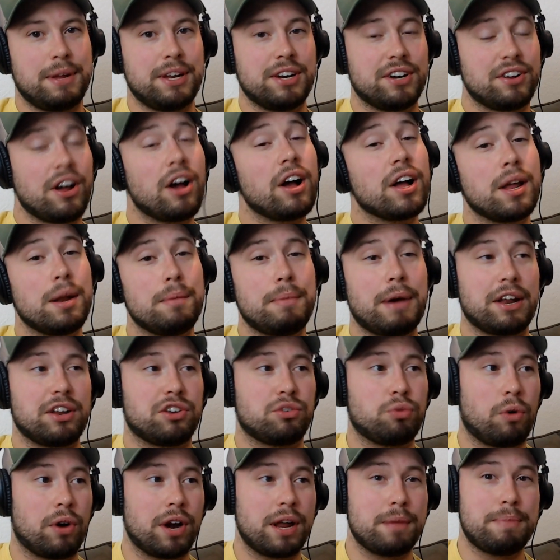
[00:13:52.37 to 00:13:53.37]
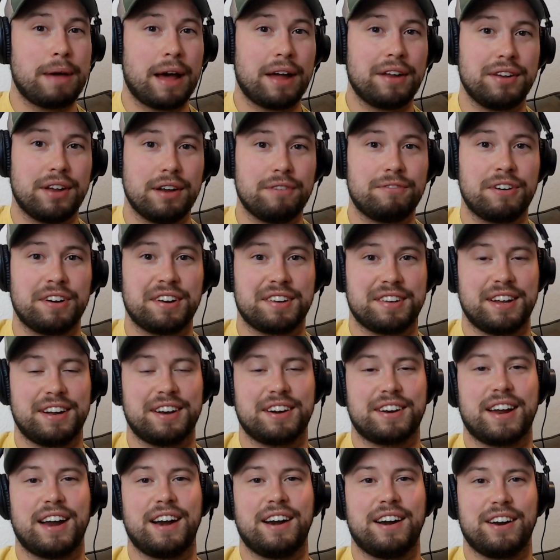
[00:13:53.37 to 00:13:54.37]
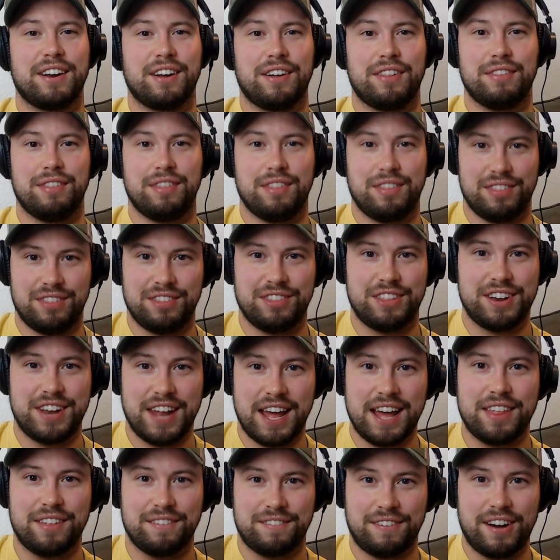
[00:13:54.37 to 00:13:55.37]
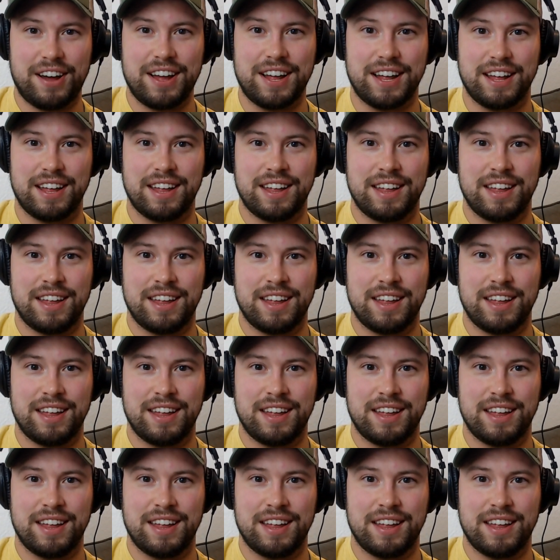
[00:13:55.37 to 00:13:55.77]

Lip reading: you're talking about a 20-pound difference that you're carrying on the day of the fight.